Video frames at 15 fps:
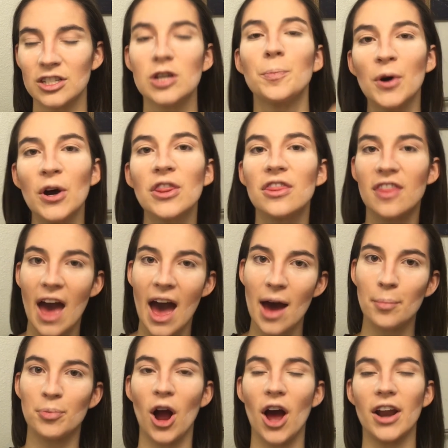to put
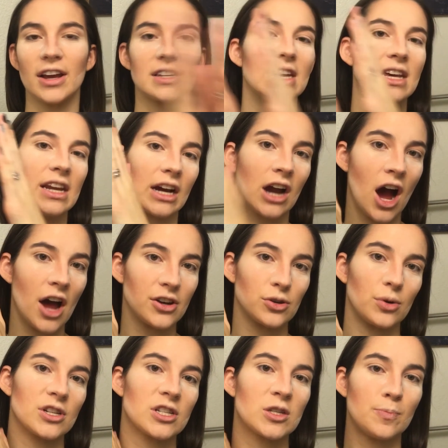that product in a
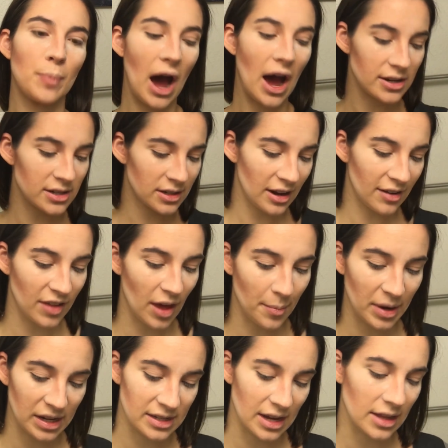contour spot, if that makes